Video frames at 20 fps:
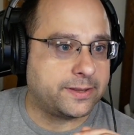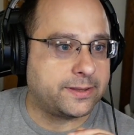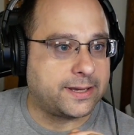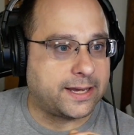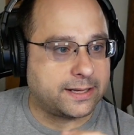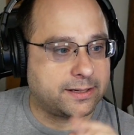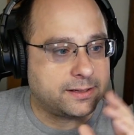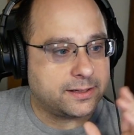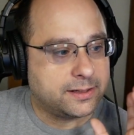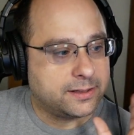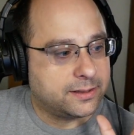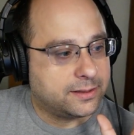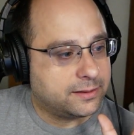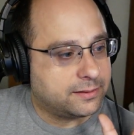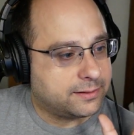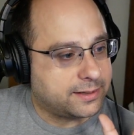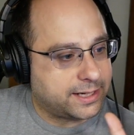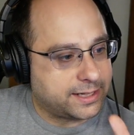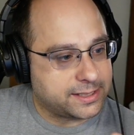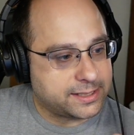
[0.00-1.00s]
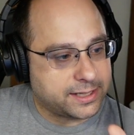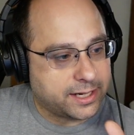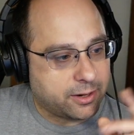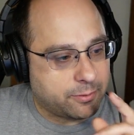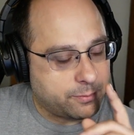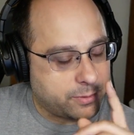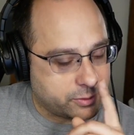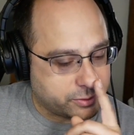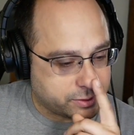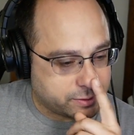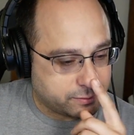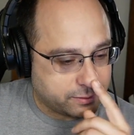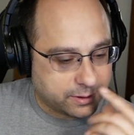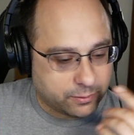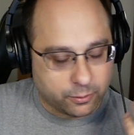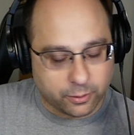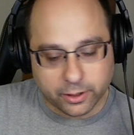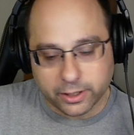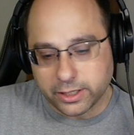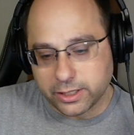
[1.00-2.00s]
But that that isn't okay. how most
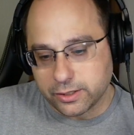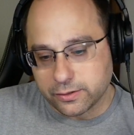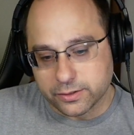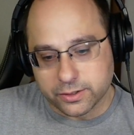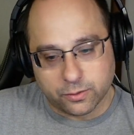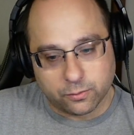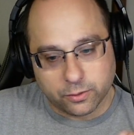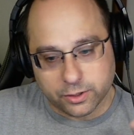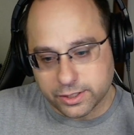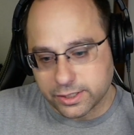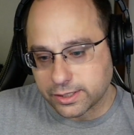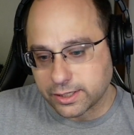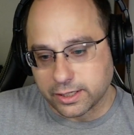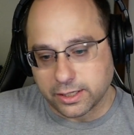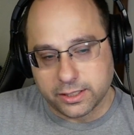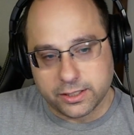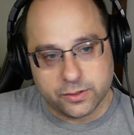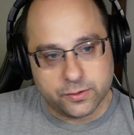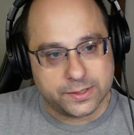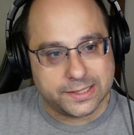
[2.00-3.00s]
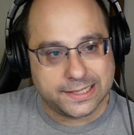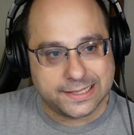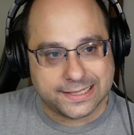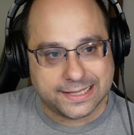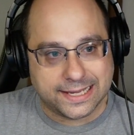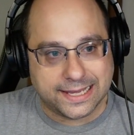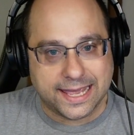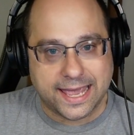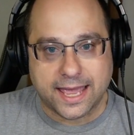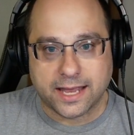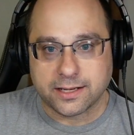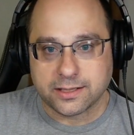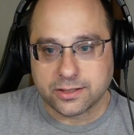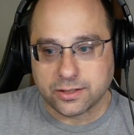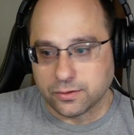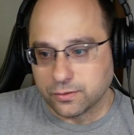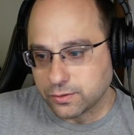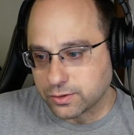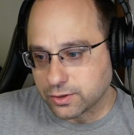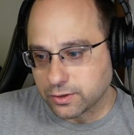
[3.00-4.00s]
we're going to use it. We're just going to use it to get
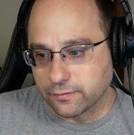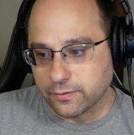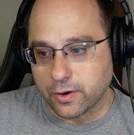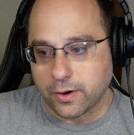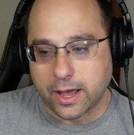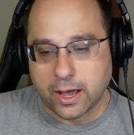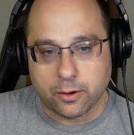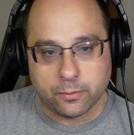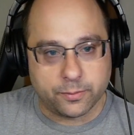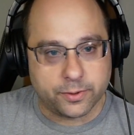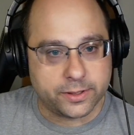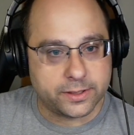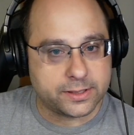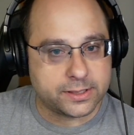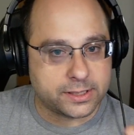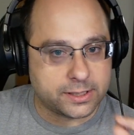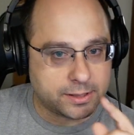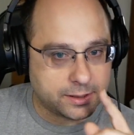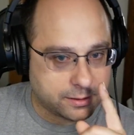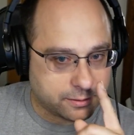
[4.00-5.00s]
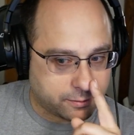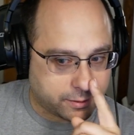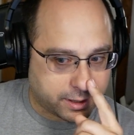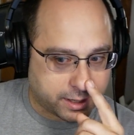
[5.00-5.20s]
to servo outputs.